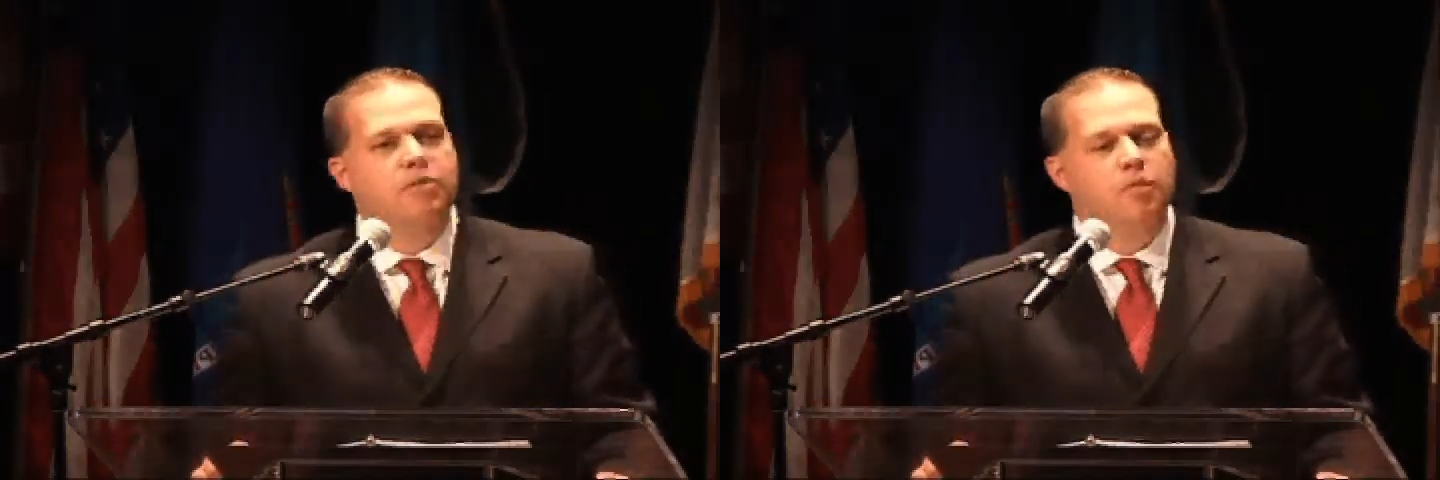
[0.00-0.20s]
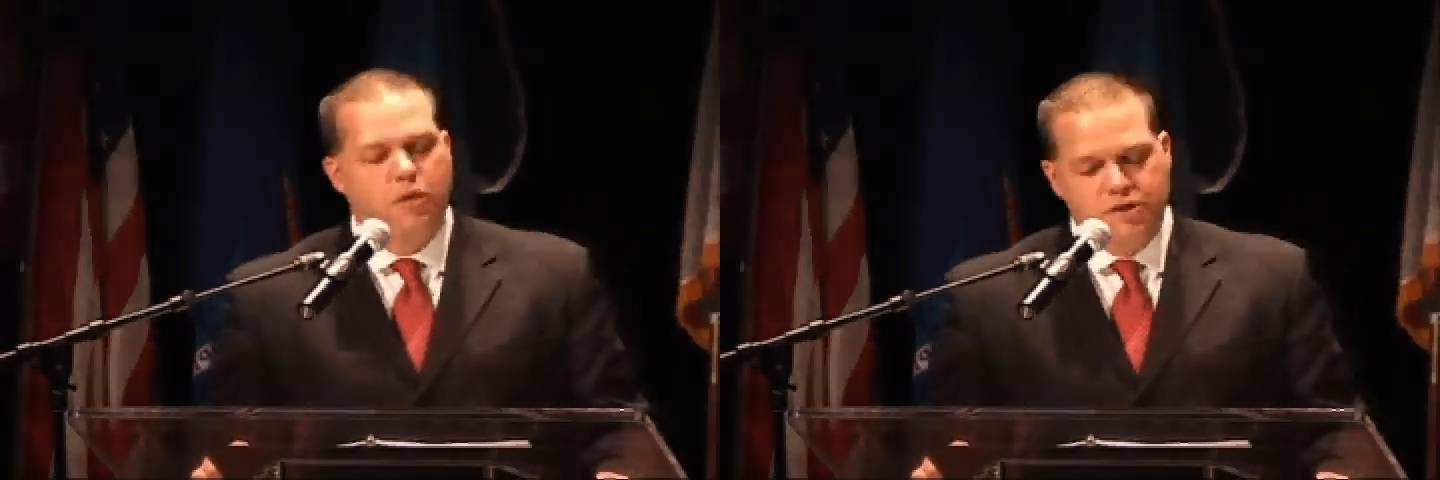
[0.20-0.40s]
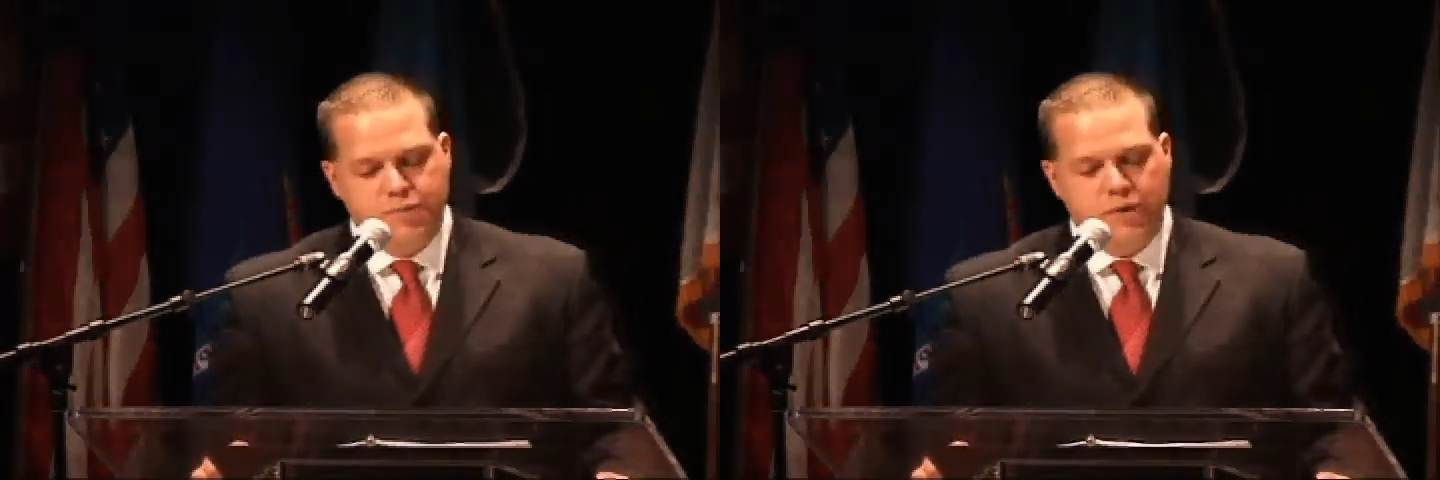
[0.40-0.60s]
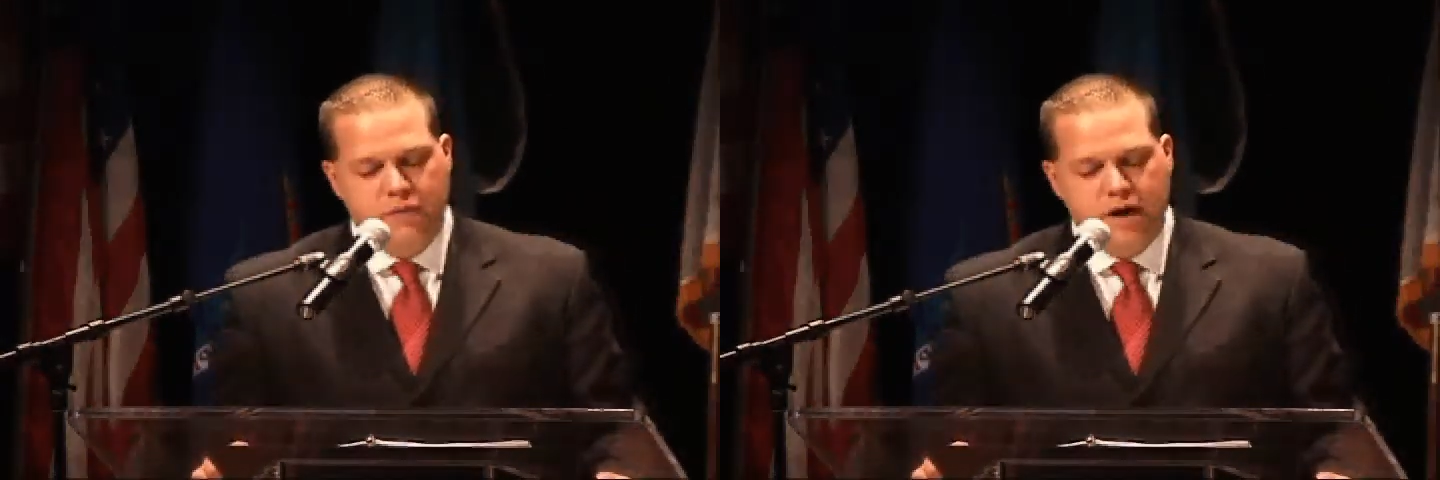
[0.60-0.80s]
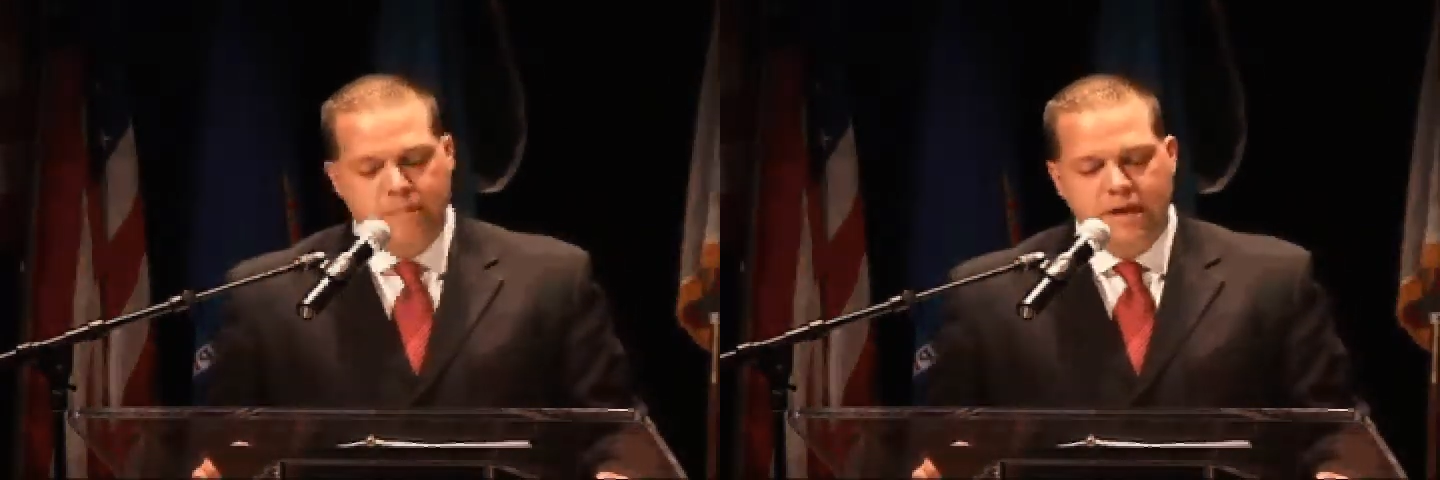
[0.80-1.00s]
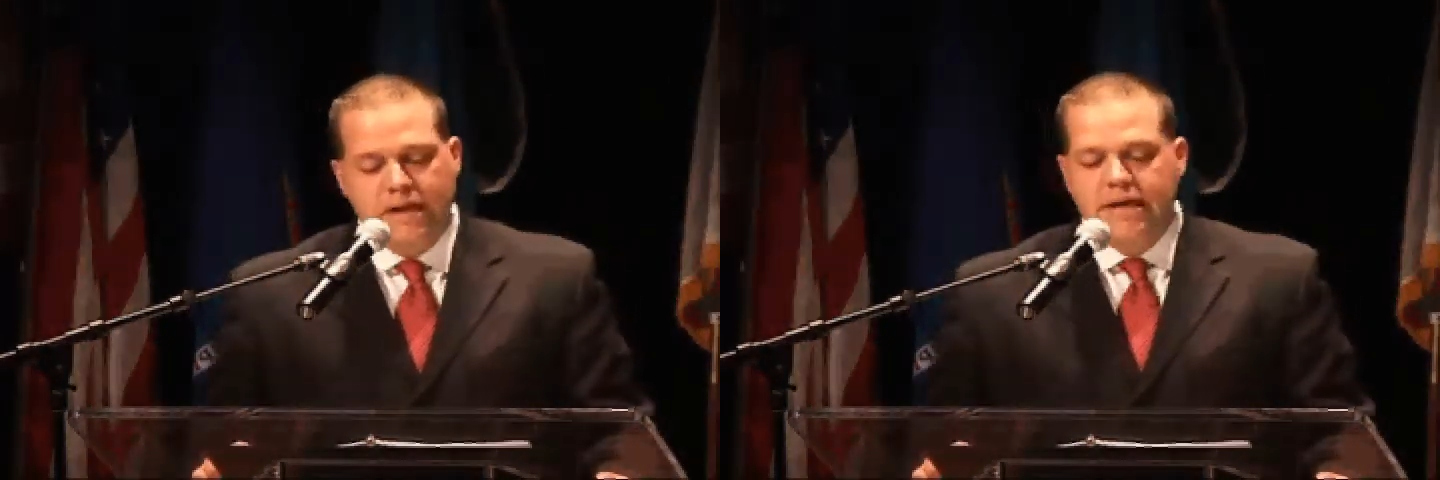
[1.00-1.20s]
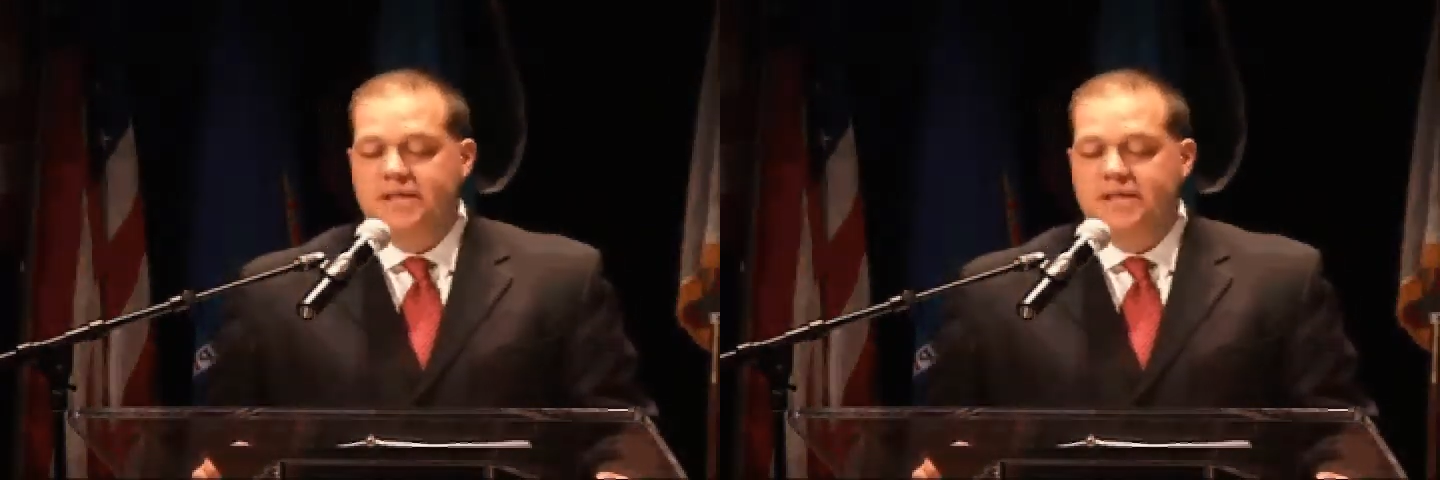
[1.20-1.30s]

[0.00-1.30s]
Rewards program. It's